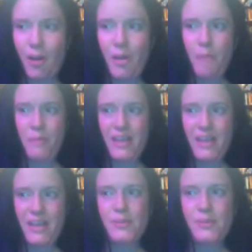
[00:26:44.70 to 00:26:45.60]
but being
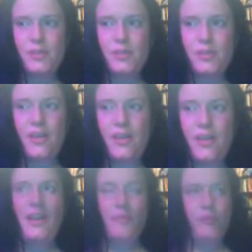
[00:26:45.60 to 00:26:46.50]
able to
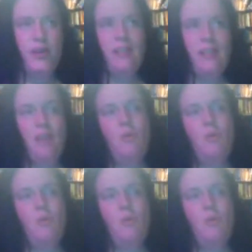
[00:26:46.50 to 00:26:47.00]
then bring